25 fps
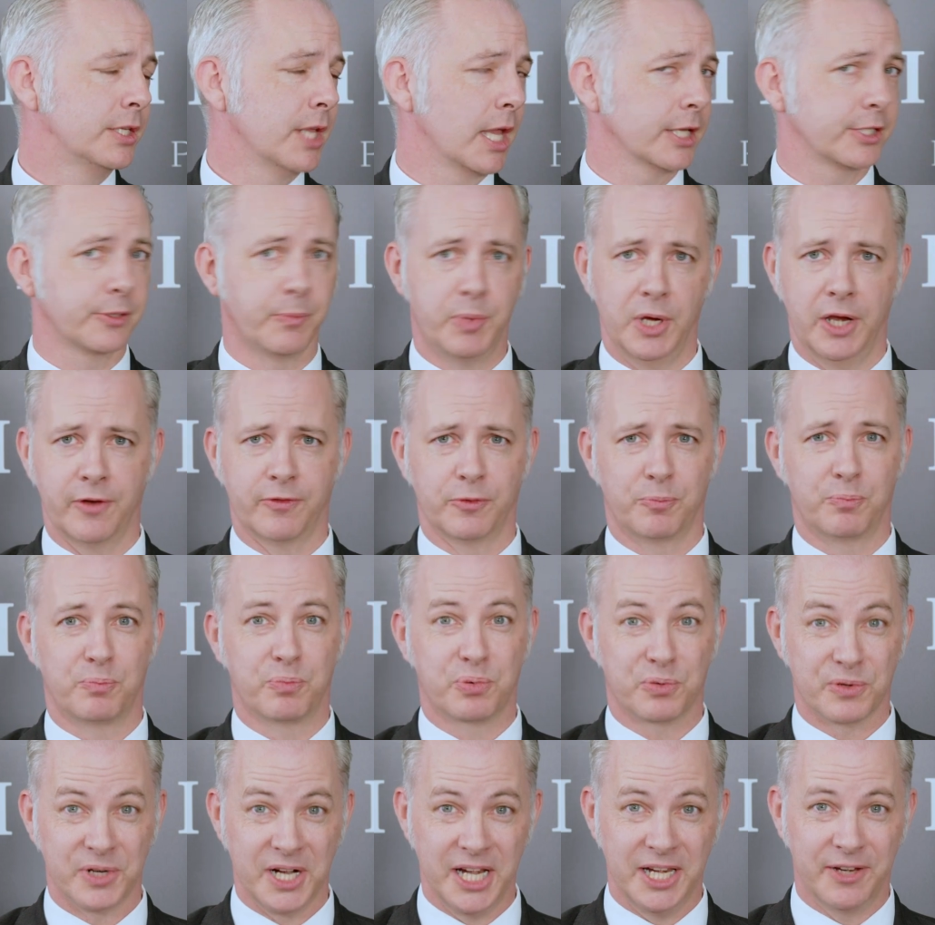that's a bit of a
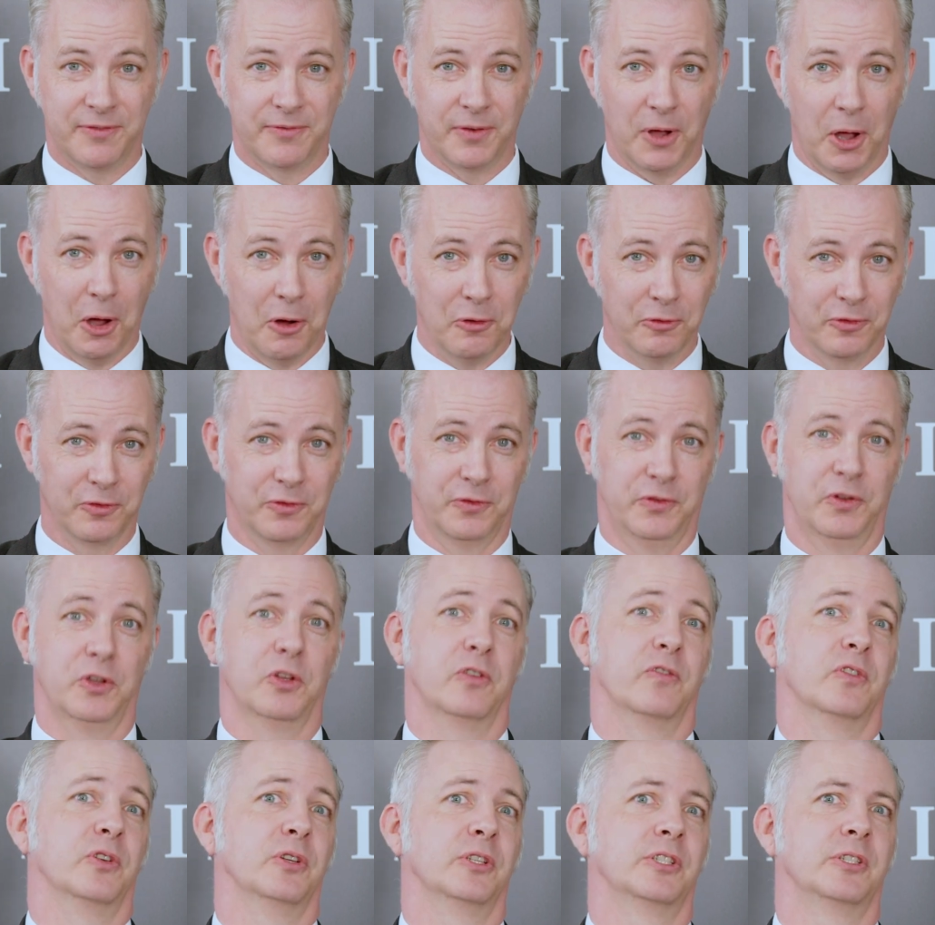brief overview
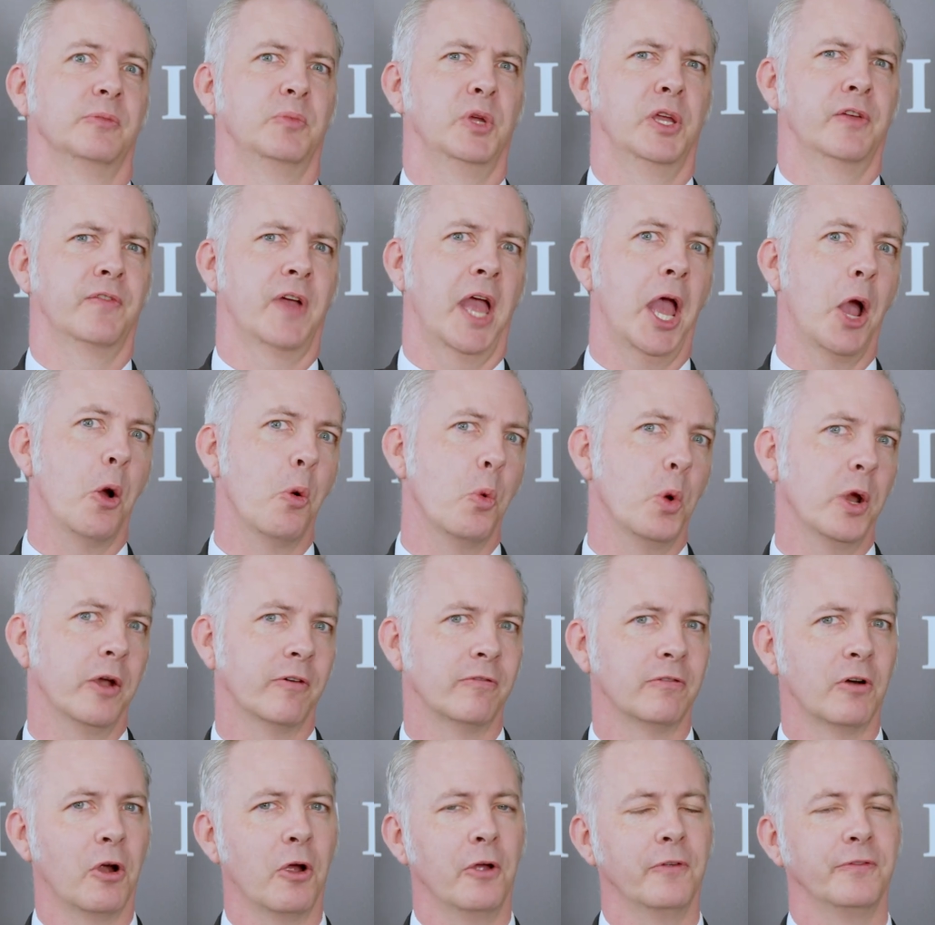of us, a bit of how we
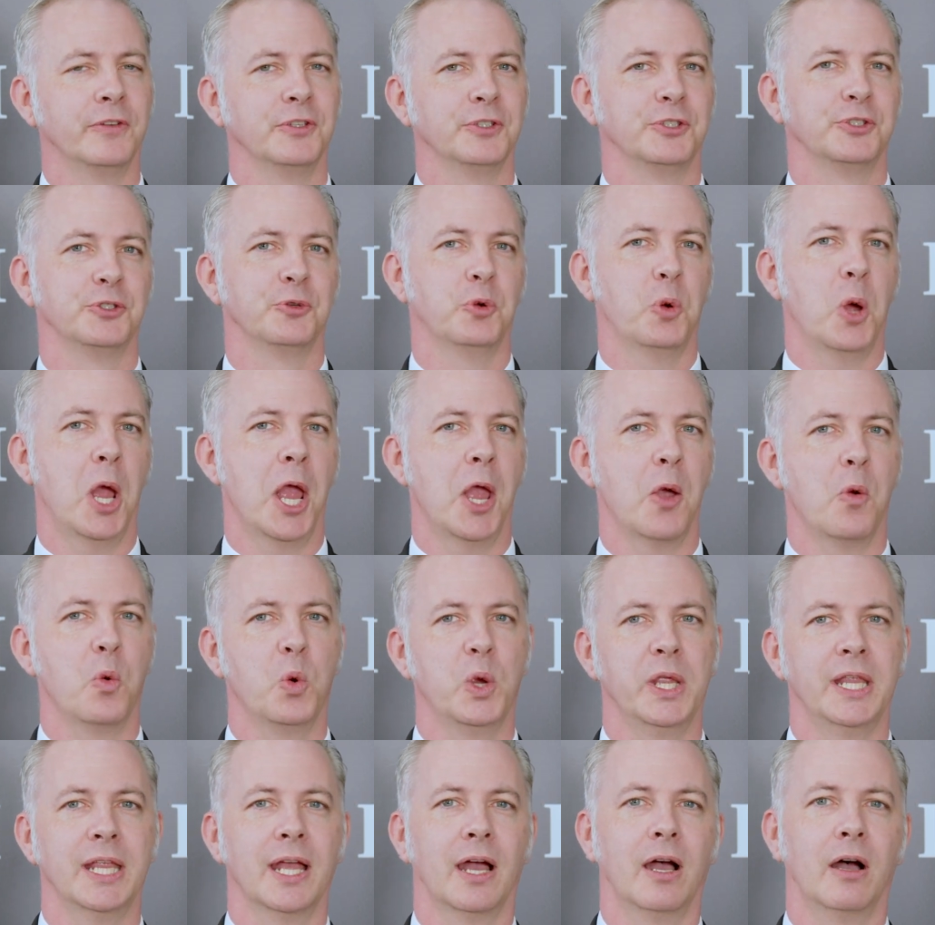arrived as to where
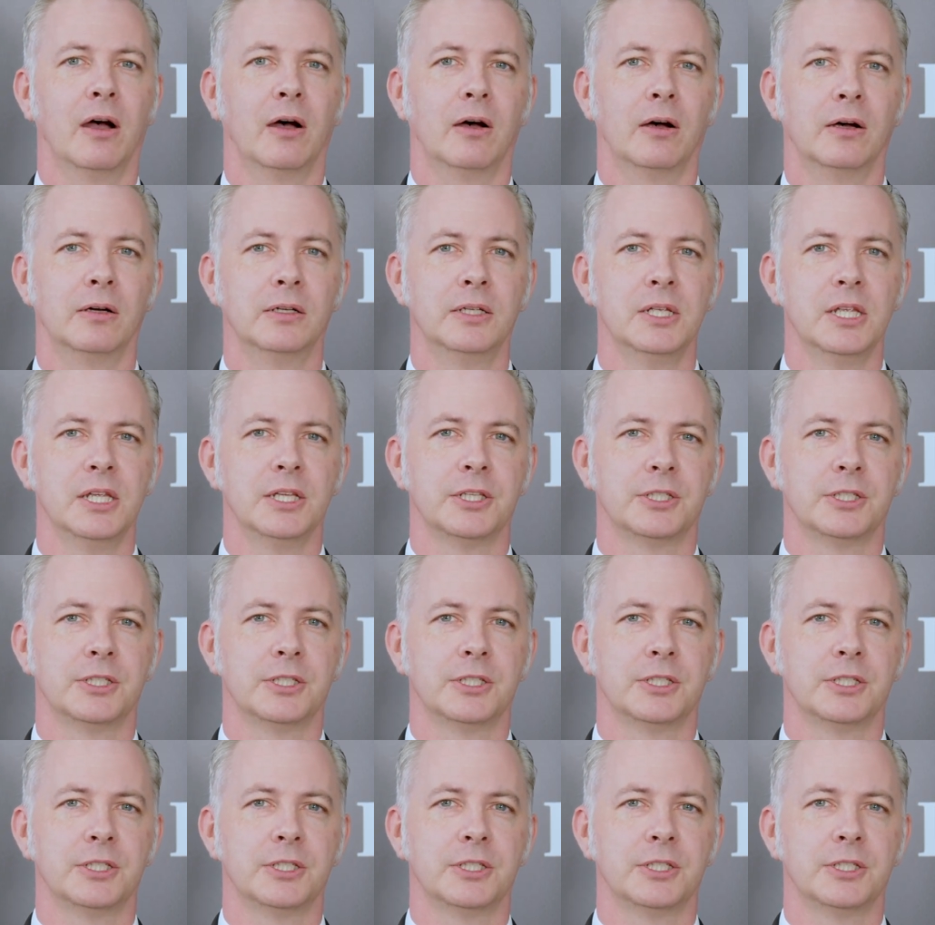we are.